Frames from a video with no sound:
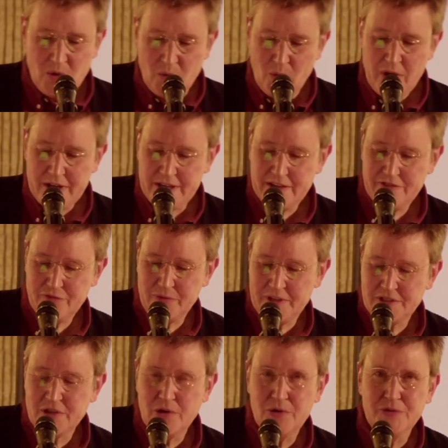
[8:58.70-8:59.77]
What if
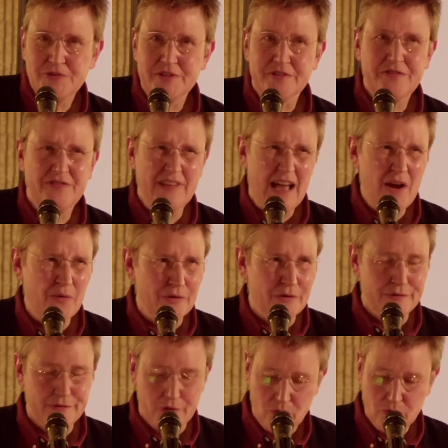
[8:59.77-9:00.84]
we told the
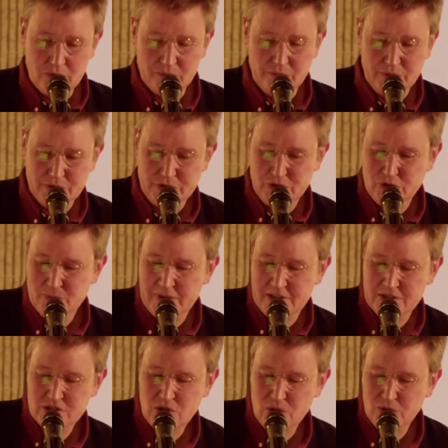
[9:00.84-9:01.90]
flower, don't bloom,
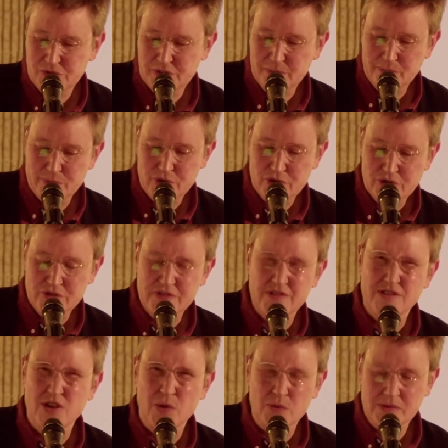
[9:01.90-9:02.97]
and told the
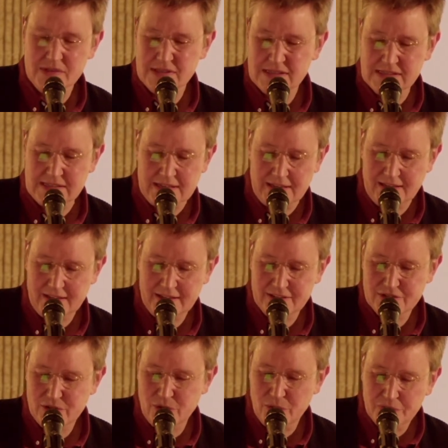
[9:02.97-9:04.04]
birds, don't sing,
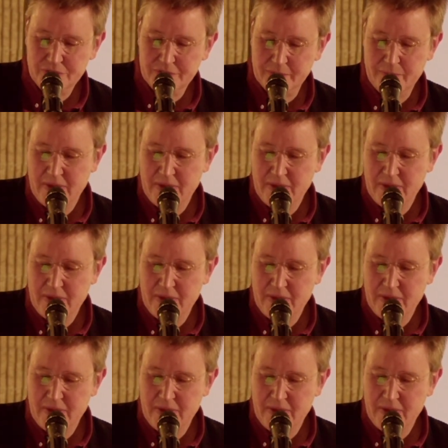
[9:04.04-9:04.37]
and told the